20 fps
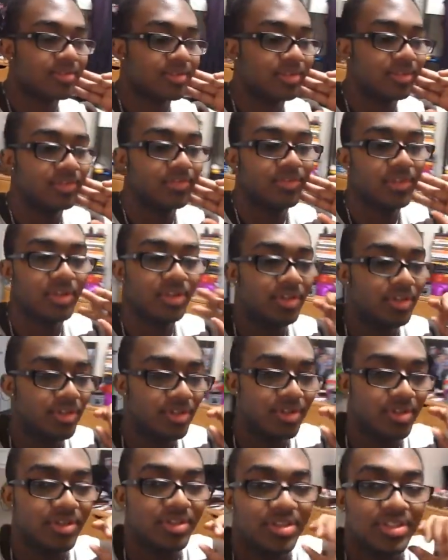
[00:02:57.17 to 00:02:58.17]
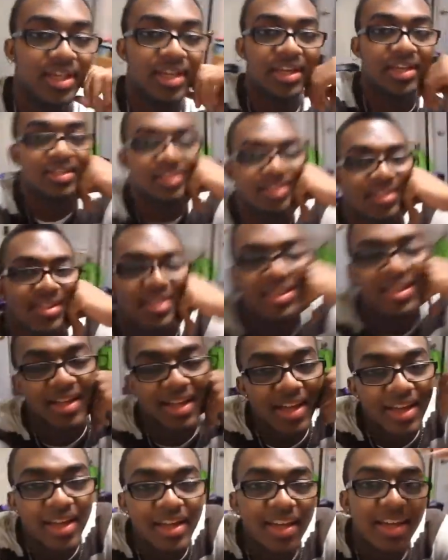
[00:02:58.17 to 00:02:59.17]
converter site,
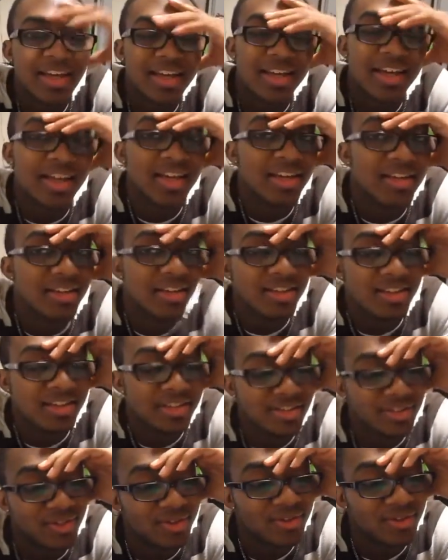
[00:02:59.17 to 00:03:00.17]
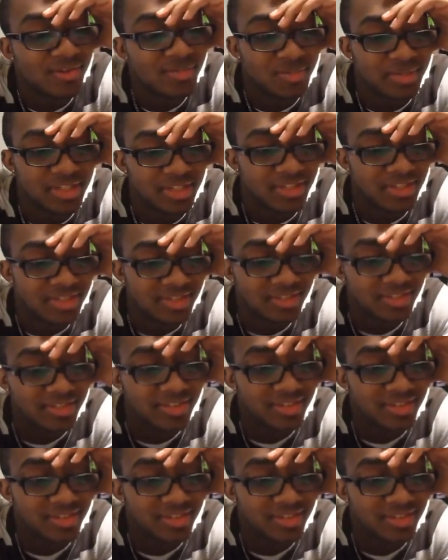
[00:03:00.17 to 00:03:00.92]
and it told me